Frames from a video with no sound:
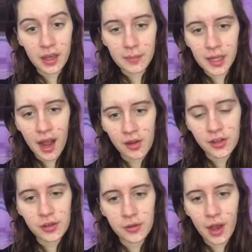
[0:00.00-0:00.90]
I mean, how do
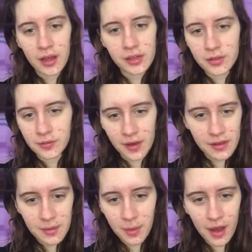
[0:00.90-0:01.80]
you
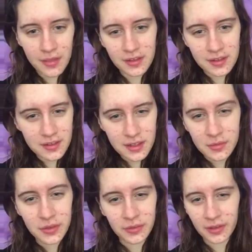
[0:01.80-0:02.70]
develop authenticity
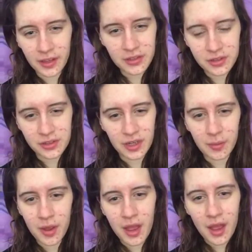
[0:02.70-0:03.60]
with a
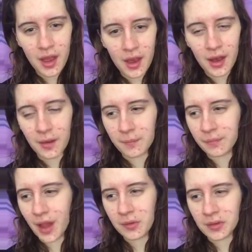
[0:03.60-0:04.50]
relationship?
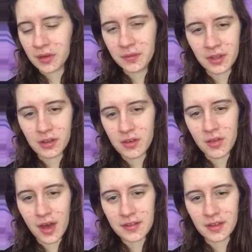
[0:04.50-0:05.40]
I would love to hear your
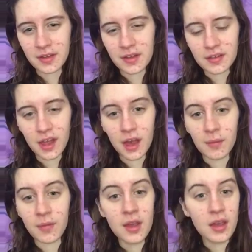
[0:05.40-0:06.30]
thoughts on this.
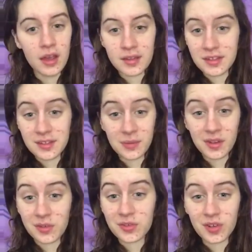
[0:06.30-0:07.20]
Is this
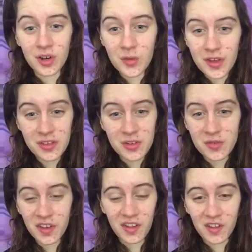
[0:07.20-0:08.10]
something you struggle with? Do you
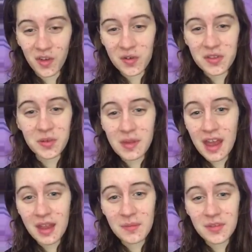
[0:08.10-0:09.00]
feel alone
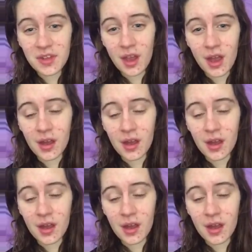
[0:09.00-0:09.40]
sometimes?